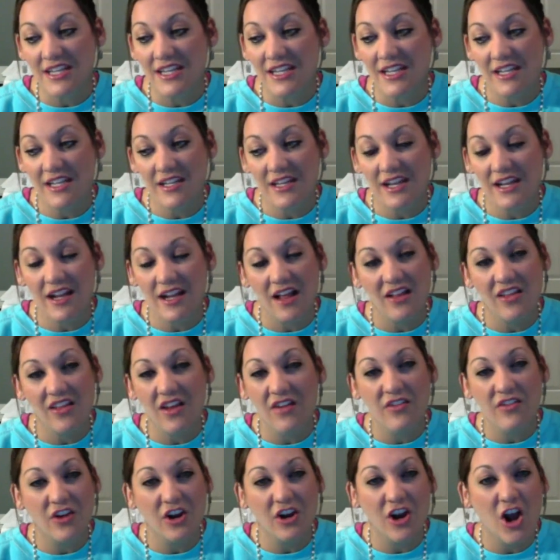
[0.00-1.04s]
and I love
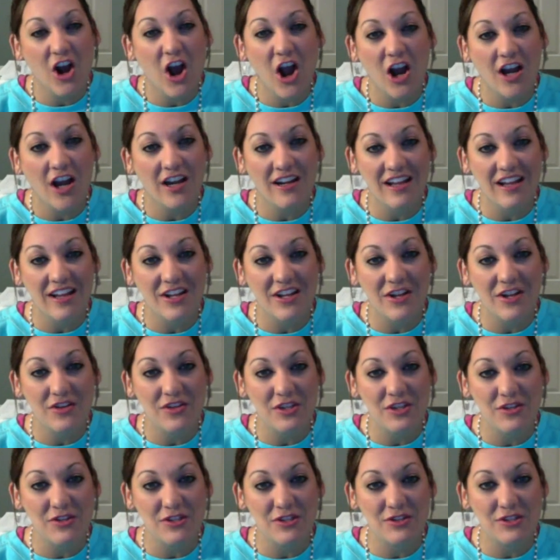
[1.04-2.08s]
her heart, and I know
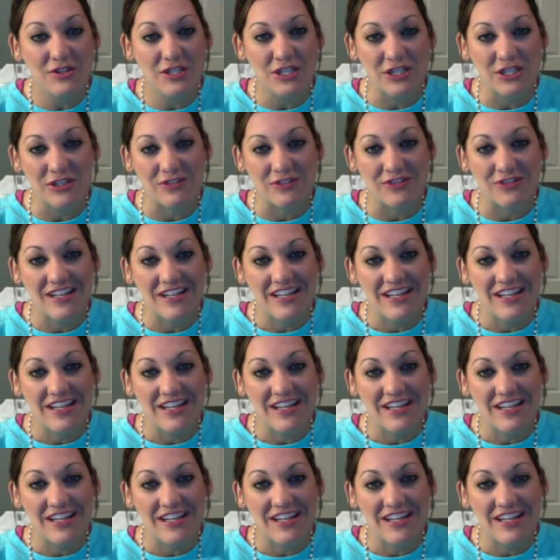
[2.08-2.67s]
you do too.